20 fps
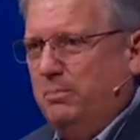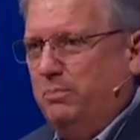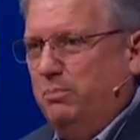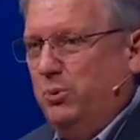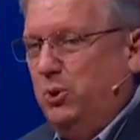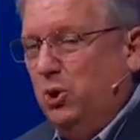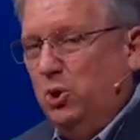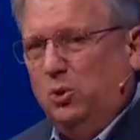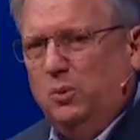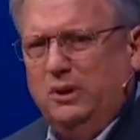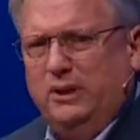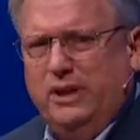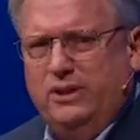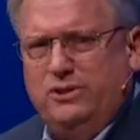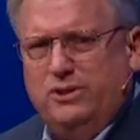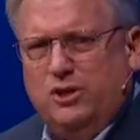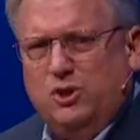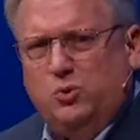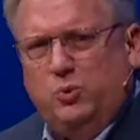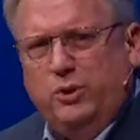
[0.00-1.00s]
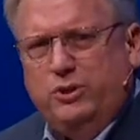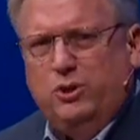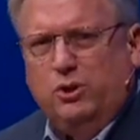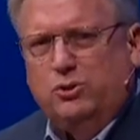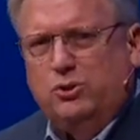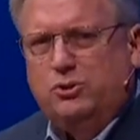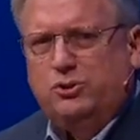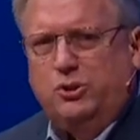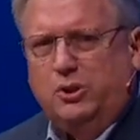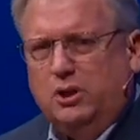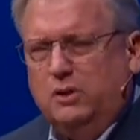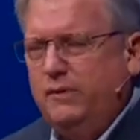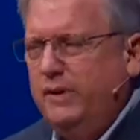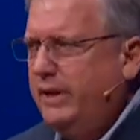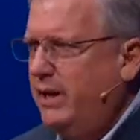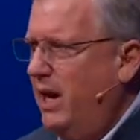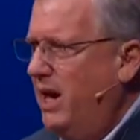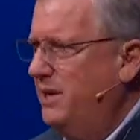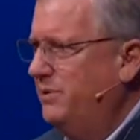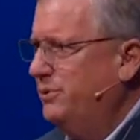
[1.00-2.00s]
Pure religion is when you're
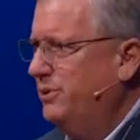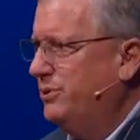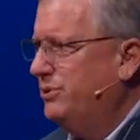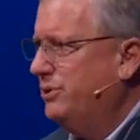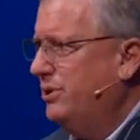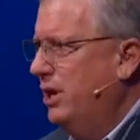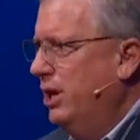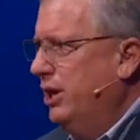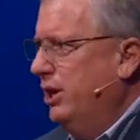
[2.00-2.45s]
serving others